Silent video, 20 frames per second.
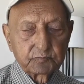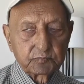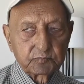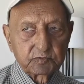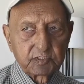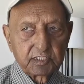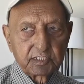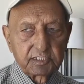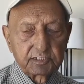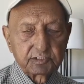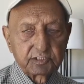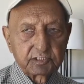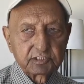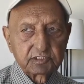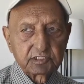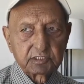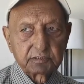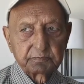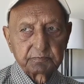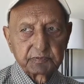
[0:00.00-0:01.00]

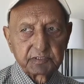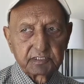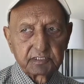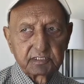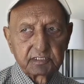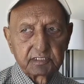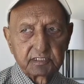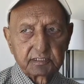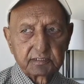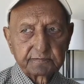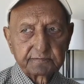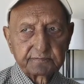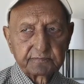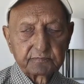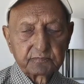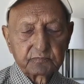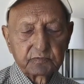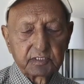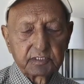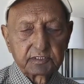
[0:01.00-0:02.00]
relationship with the
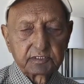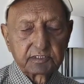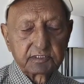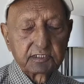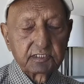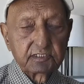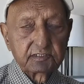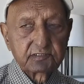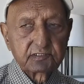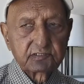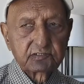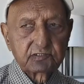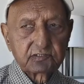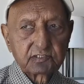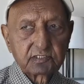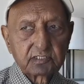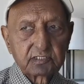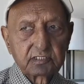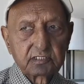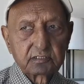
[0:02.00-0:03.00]
anti-racist
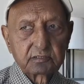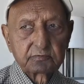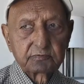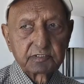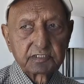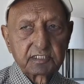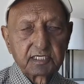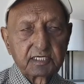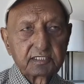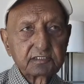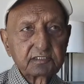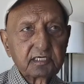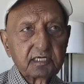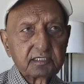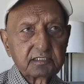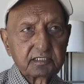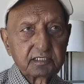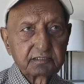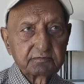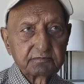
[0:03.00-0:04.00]
struggle with
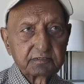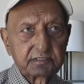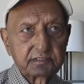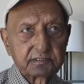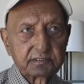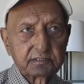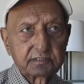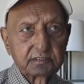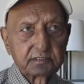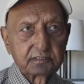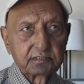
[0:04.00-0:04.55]
Angela Davis,